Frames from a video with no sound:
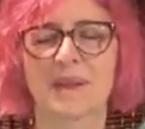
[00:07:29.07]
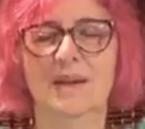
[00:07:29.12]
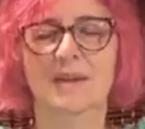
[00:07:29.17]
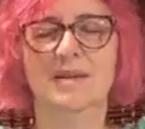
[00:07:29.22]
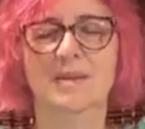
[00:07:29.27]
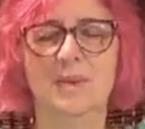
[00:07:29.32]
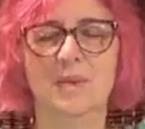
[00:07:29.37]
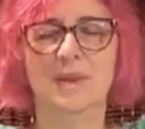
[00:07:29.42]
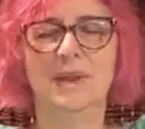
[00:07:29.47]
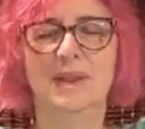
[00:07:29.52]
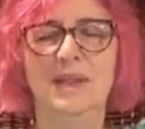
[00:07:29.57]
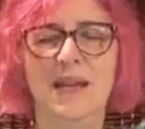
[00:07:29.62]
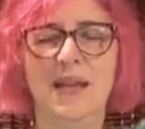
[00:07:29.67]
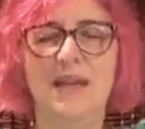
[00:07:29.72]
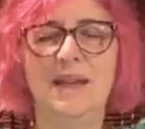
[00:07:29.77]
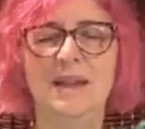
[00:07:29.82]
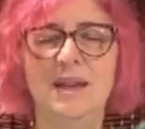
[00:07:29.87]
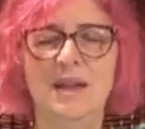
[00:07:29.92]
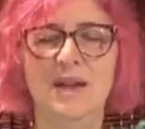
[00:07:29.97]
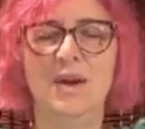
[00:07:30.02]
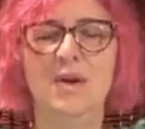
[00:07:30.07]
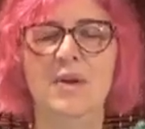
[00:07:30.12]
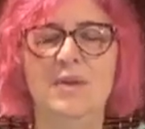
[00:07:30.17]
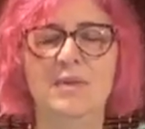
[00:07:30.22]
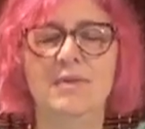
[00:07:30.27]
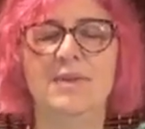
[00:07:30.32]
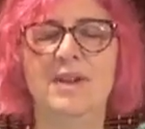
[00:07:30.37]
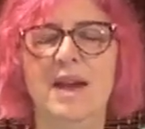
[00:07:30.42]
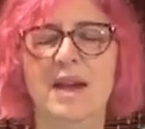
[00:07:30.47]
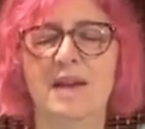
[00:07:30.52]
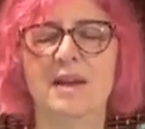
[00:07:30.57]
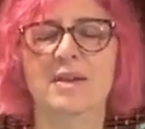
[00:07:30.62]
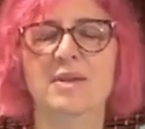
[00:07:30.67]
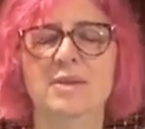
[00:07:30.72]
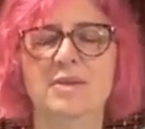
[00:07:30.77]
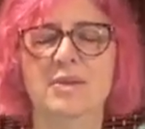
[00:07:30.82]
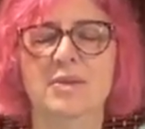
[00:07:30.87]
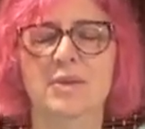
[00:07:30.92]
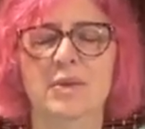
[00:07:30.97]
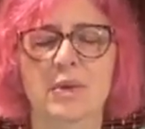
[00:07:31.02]
So we're letting go of that
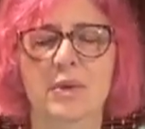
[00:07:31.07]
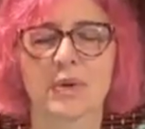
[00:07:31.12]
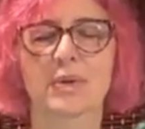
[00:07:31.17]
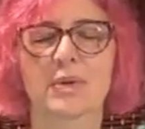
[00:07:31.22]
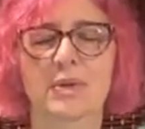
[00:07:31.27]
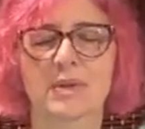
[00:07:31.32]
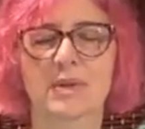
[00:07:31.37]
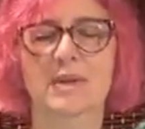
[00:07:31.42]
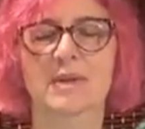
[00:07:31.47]
control.